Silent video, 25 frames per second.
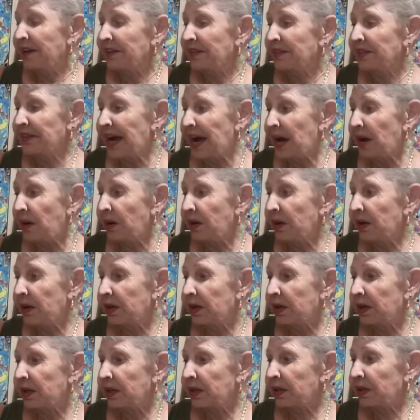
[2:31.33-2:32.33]
Now,
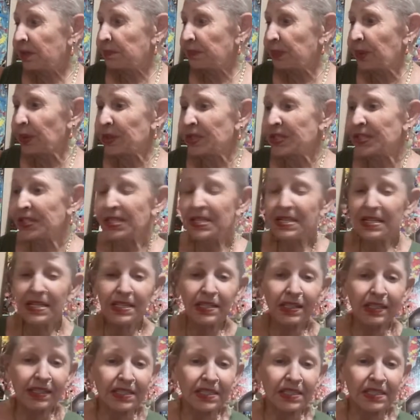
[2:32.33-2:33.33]
the person
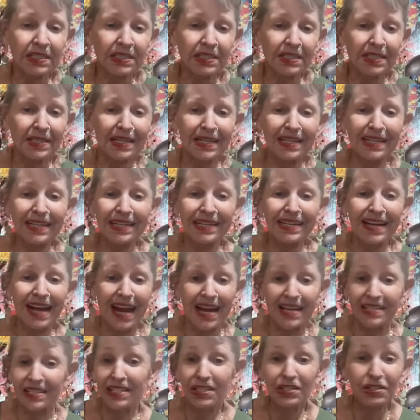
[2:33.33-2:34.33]
that listed it
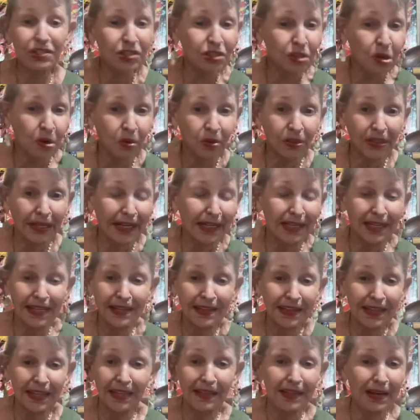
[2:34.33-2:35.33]
hasn't sold
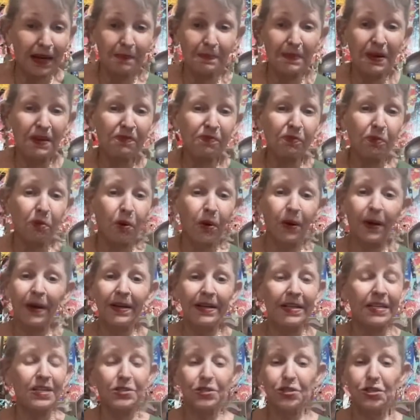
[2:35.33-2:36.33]
anything there before.
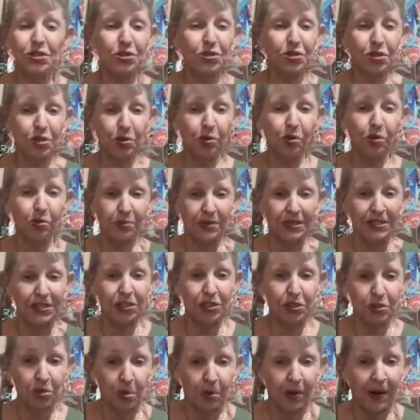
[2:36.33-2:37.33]
It's a jewelry
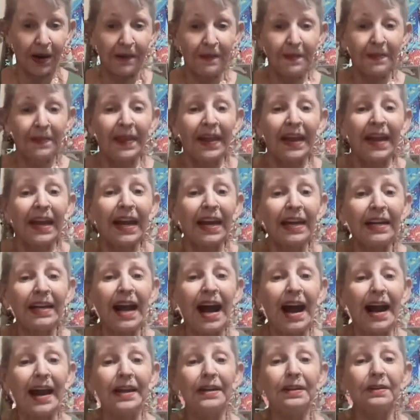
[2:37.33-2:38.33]
store. And
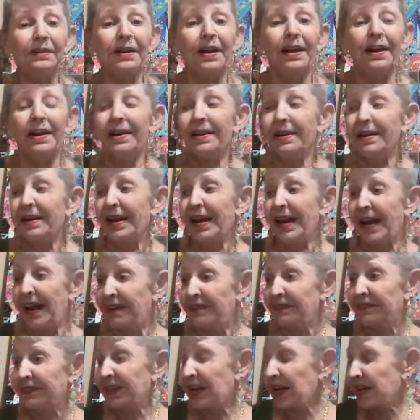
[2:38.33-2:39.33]
I
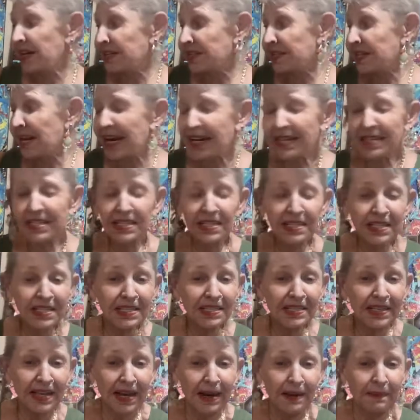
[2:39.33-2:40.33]
have
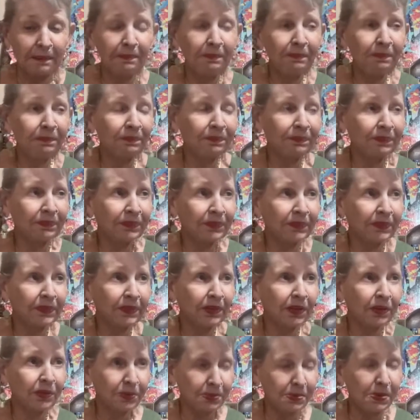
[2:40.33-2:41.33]
texted them
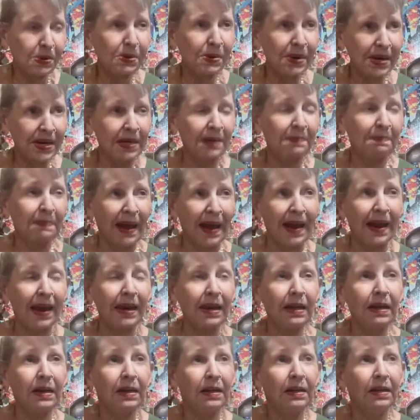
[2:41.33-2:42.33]
through
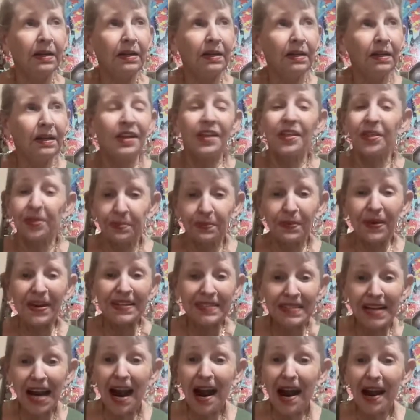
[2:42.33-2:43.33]
eBay three
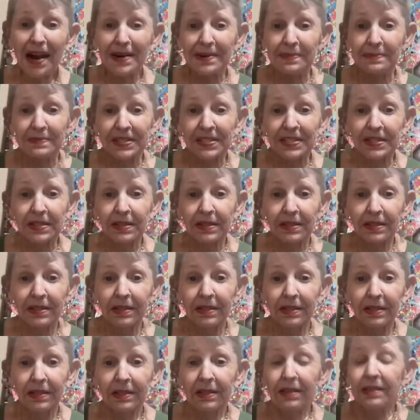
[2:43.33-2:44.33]
times.
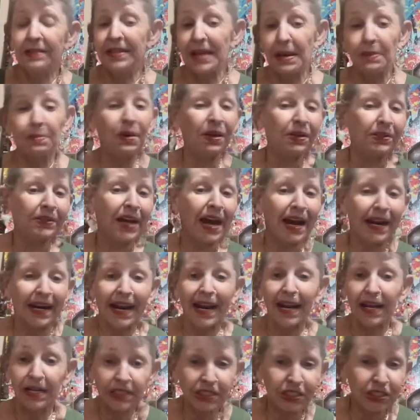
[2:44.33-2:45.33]
They will not
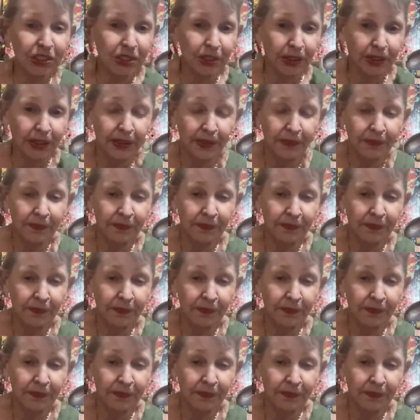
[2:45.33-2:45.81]
answer.